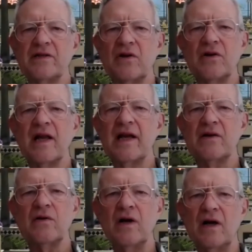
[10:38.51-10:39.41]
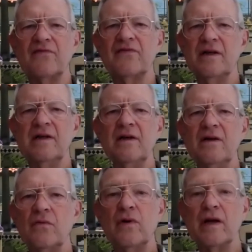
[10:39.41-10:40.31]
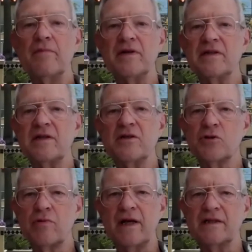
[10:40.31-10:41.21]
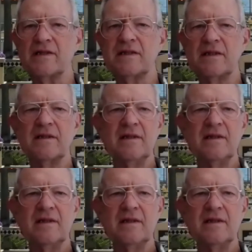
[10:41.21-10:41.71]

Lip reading: are laid off when a business shrinks.